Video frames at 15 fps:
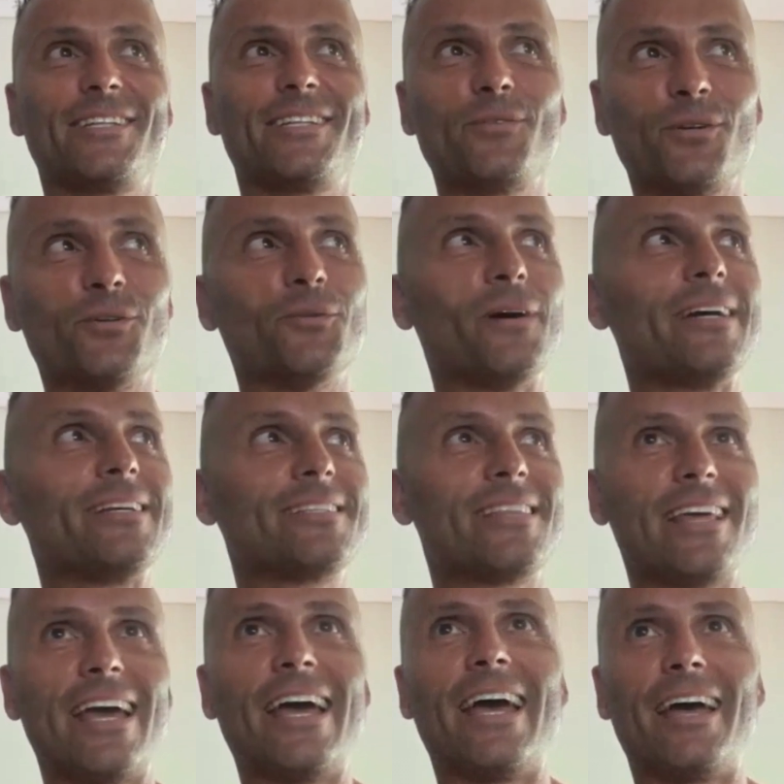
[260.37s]
She was always
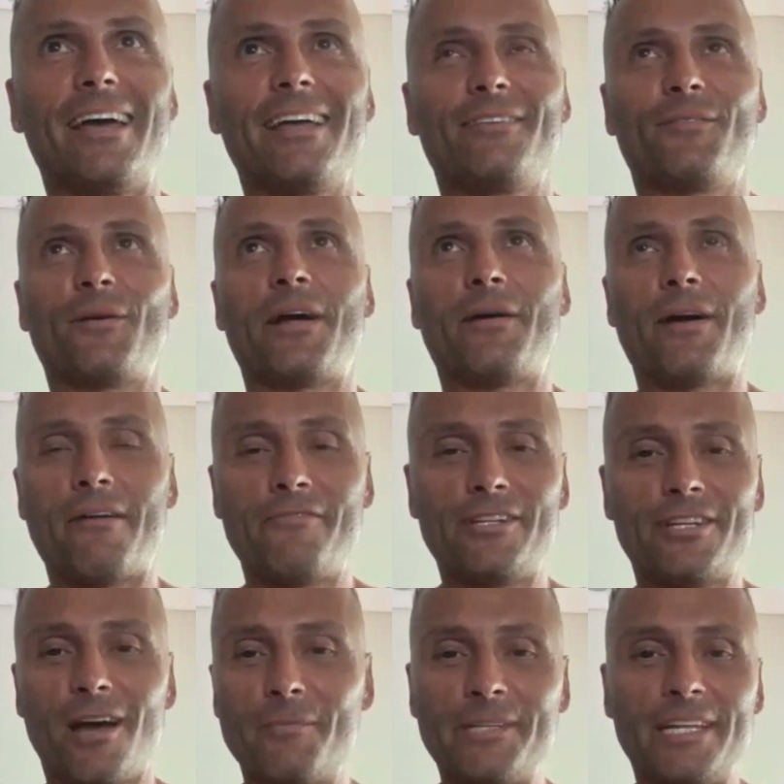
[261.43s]
there.
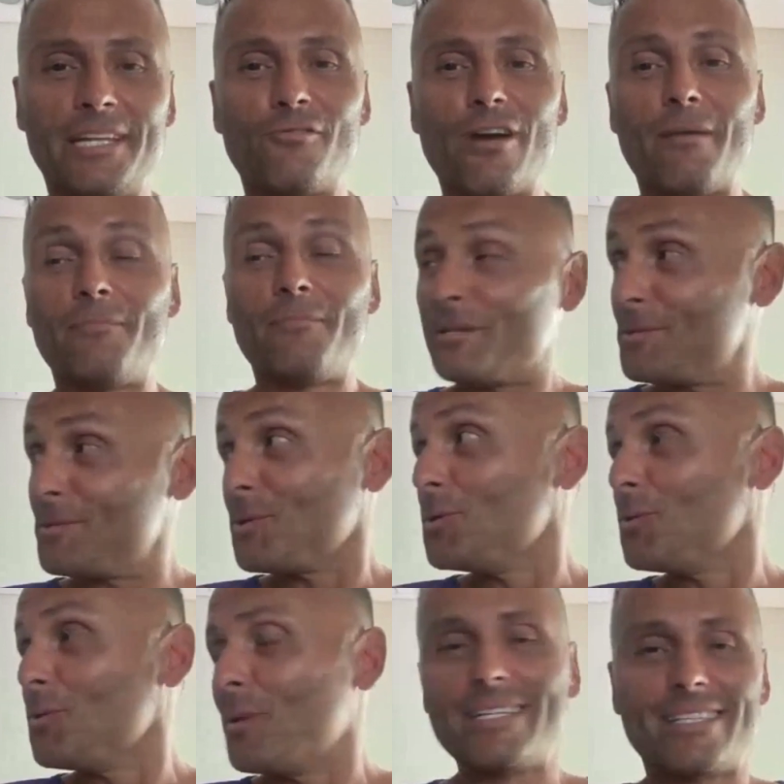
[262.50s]
Every time you did a rep, she was
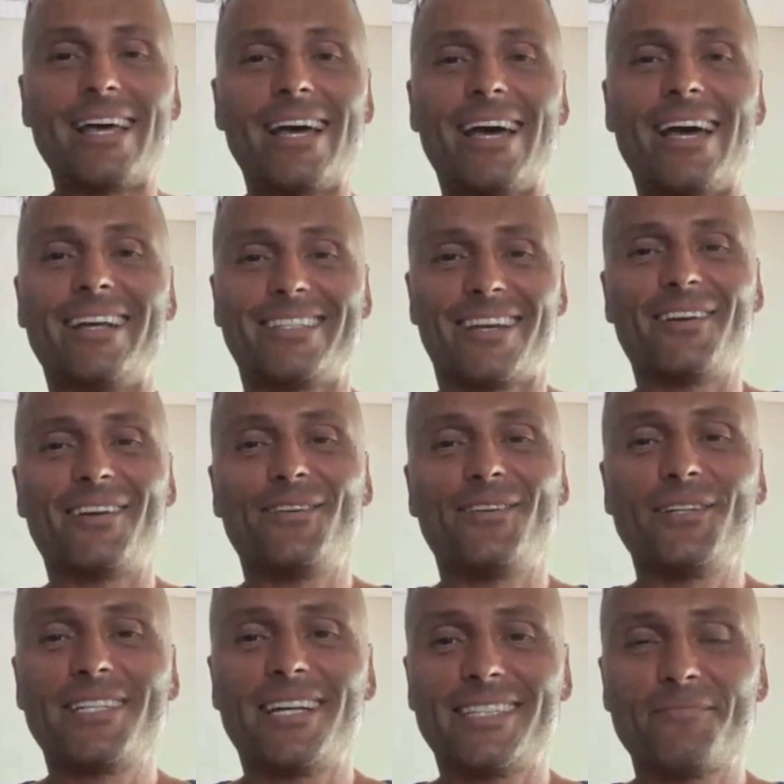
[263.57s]
always there. So
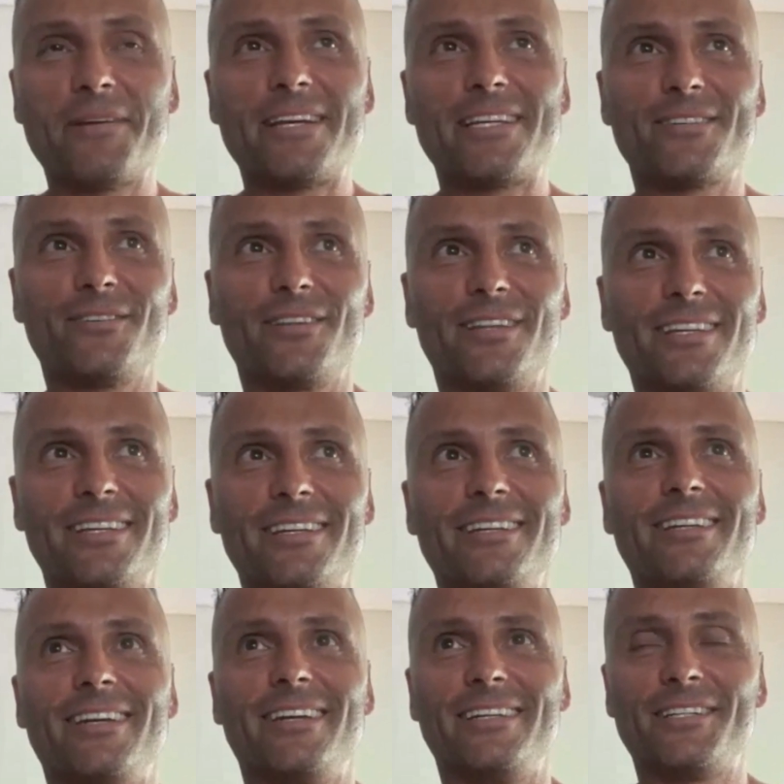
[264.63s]
you always had to make sure that
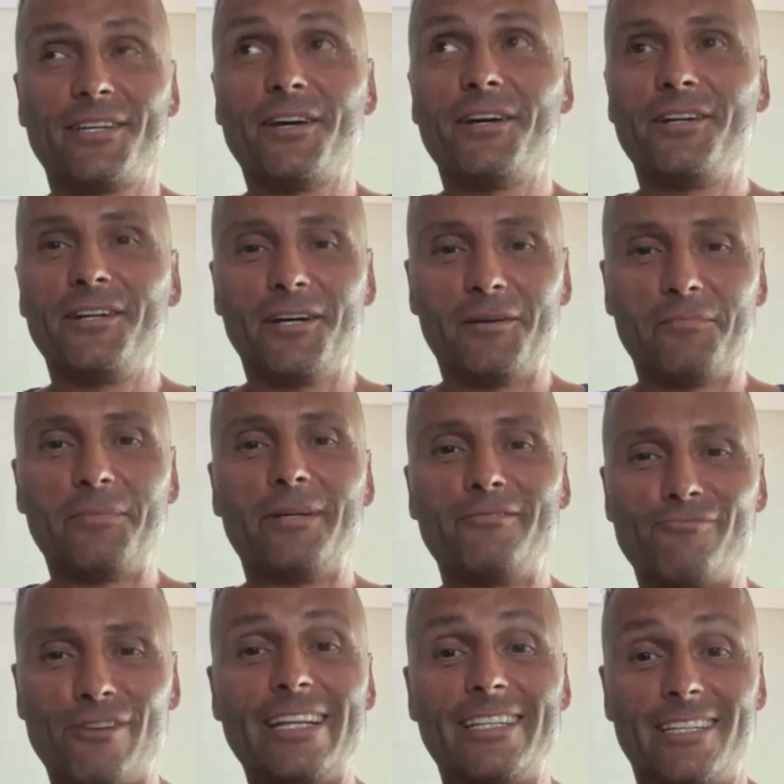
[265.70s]
you turned up,
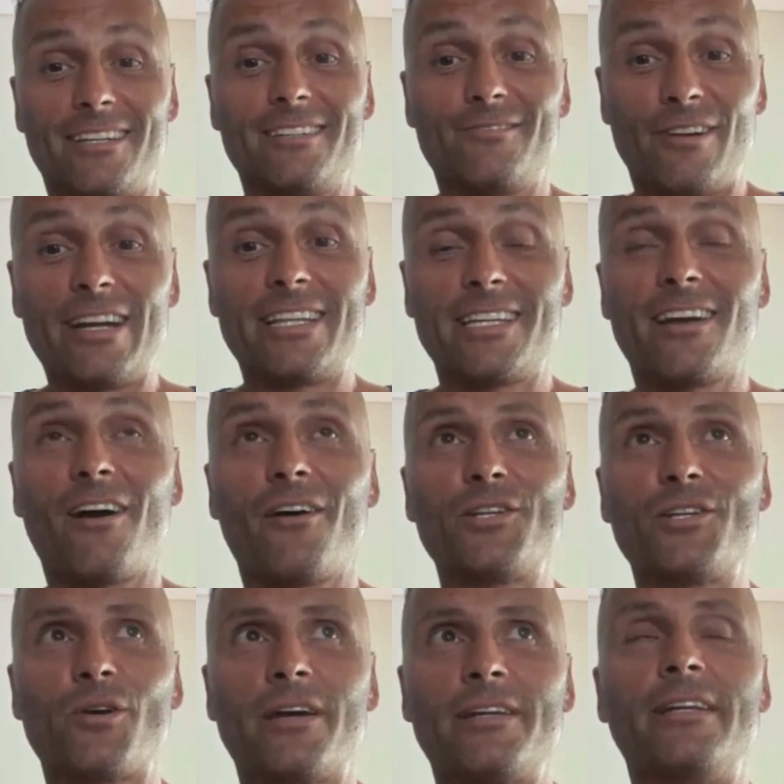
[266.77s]
but ready to go
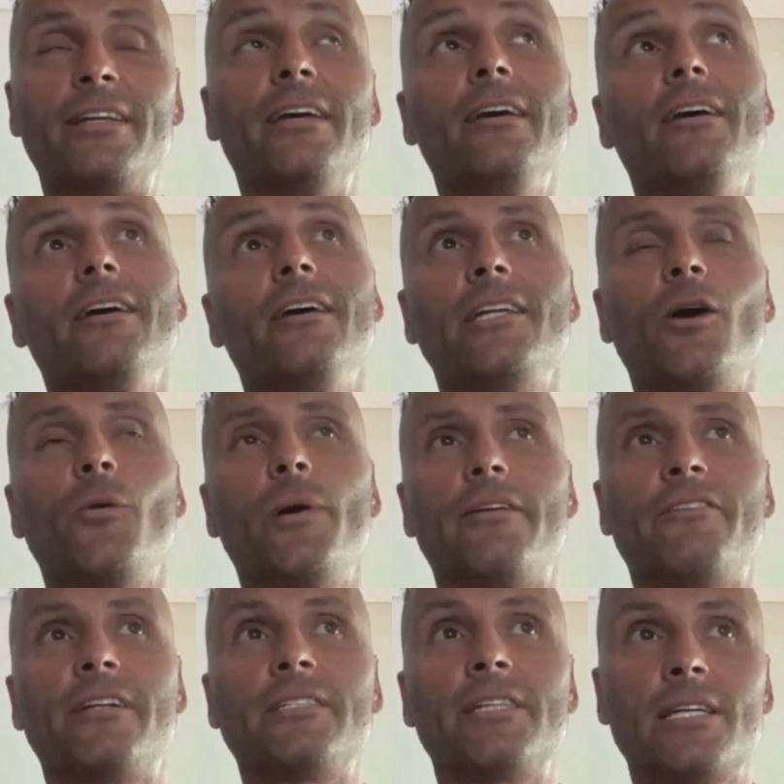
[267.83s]
in training. We
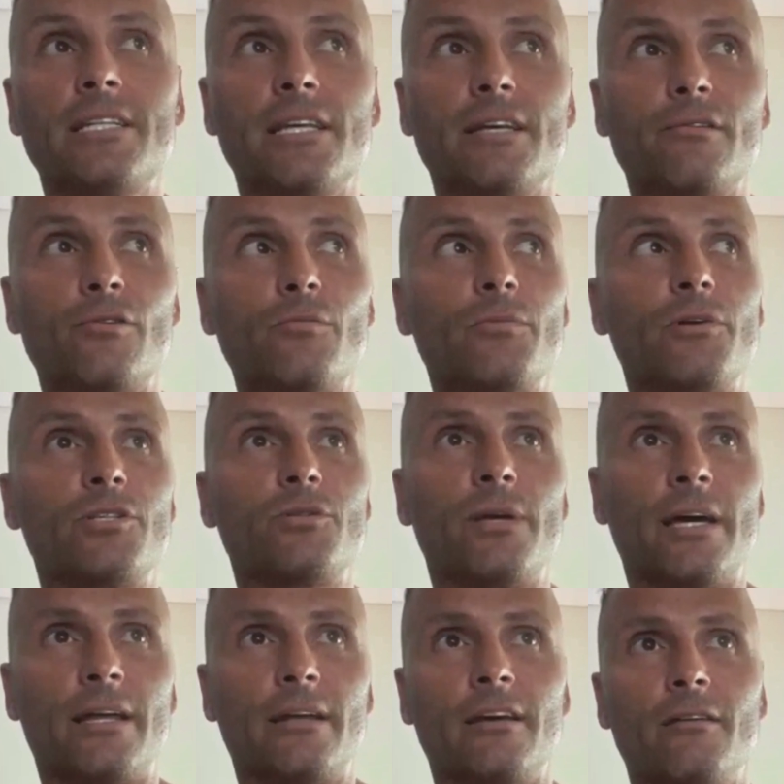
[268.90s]
had a fantastic group,
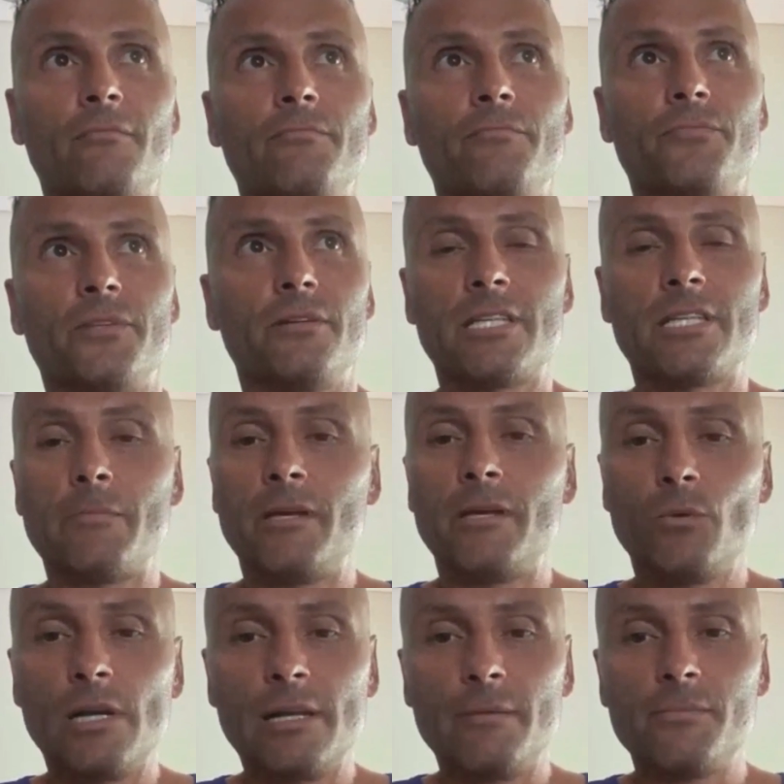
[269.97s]
because we had
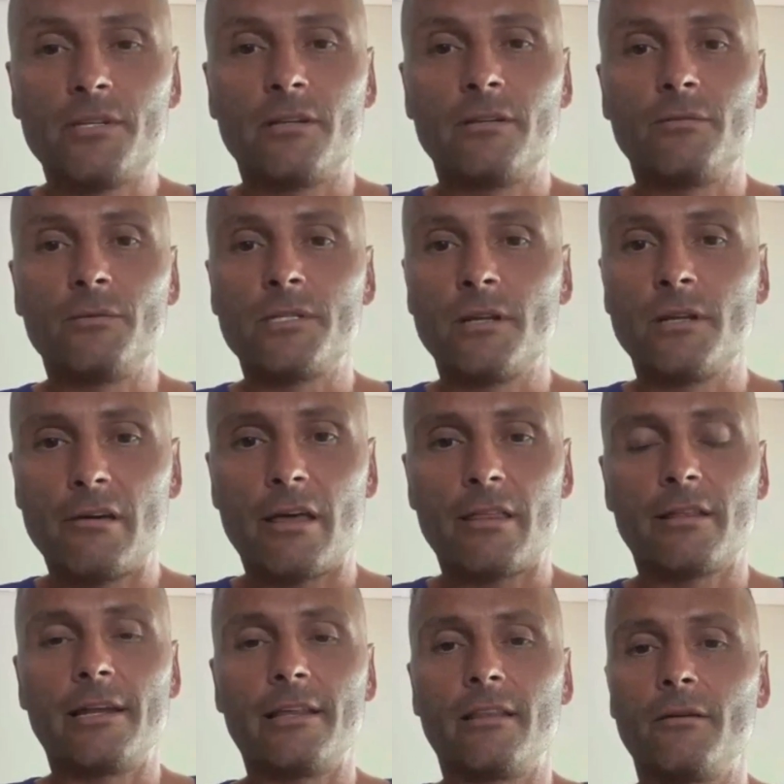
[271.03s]
Simeon Williamson was another
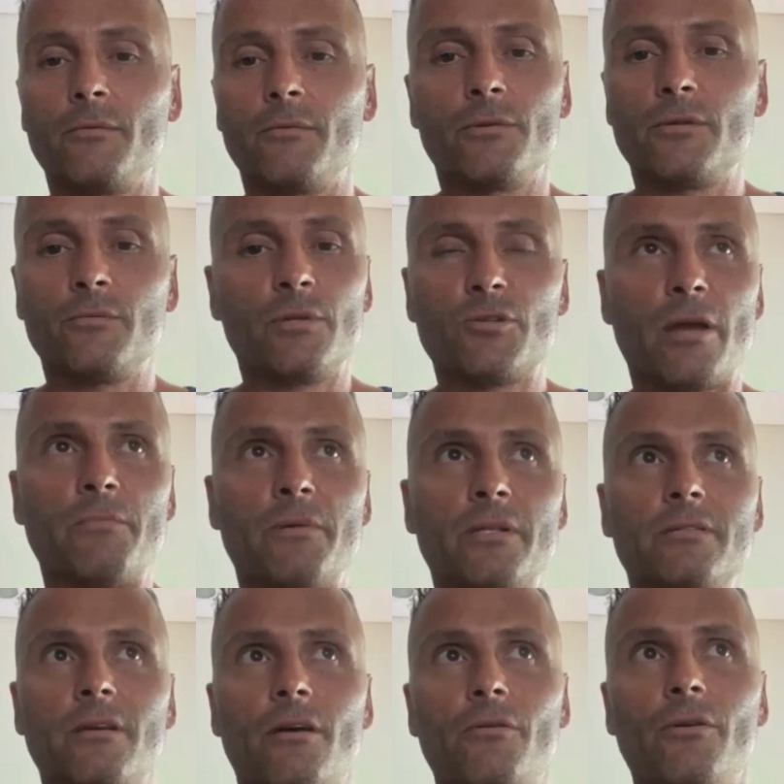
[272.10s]
athlete that we
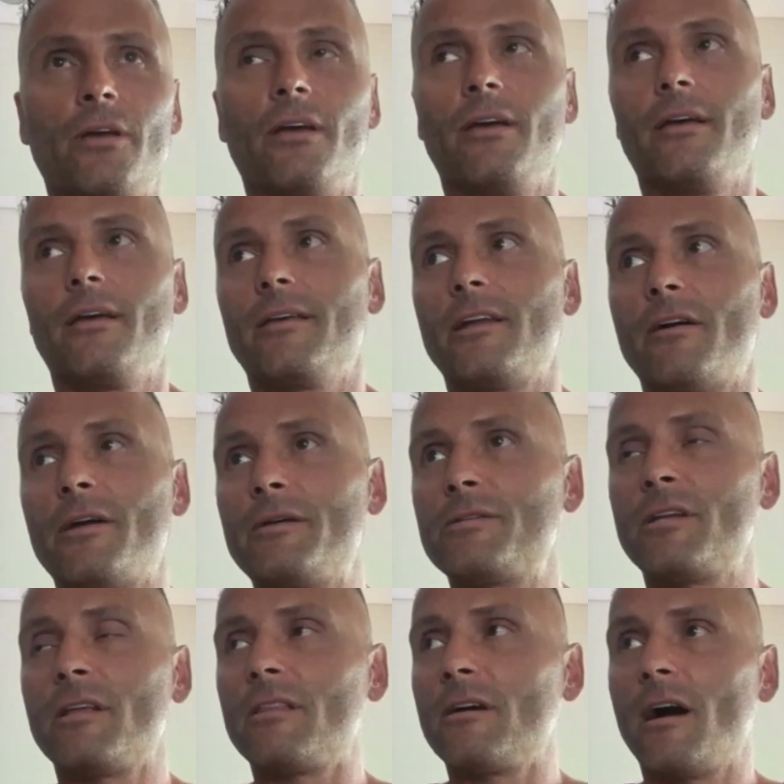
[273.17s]
trained with. So, he
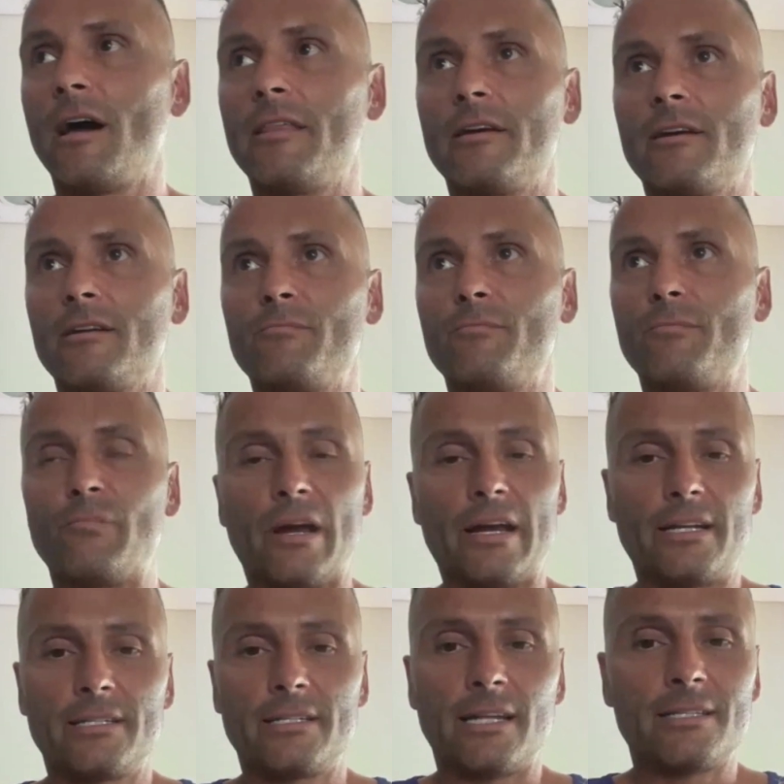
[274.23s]
was another guy that could
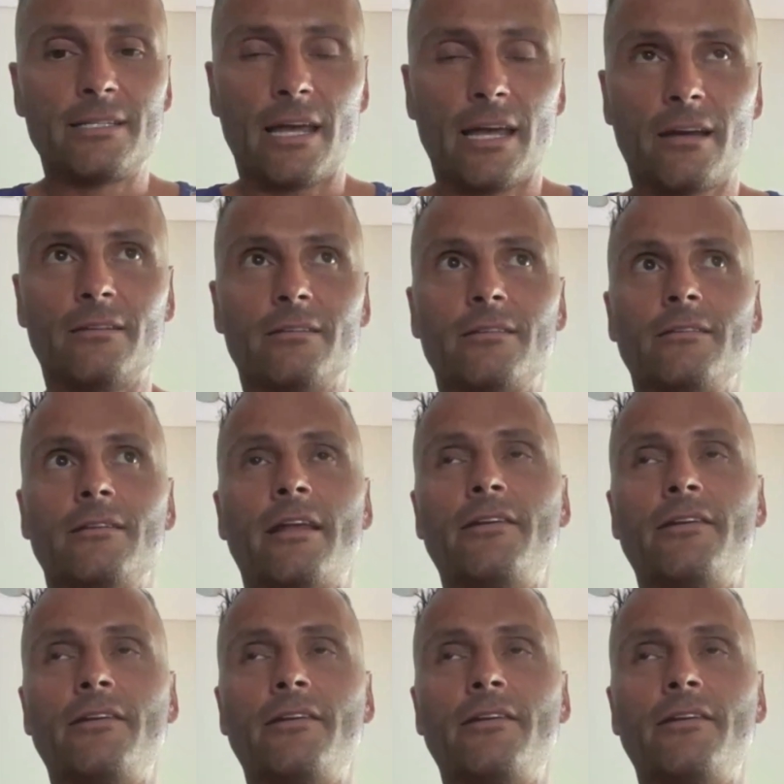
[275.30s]
break 10 seconds.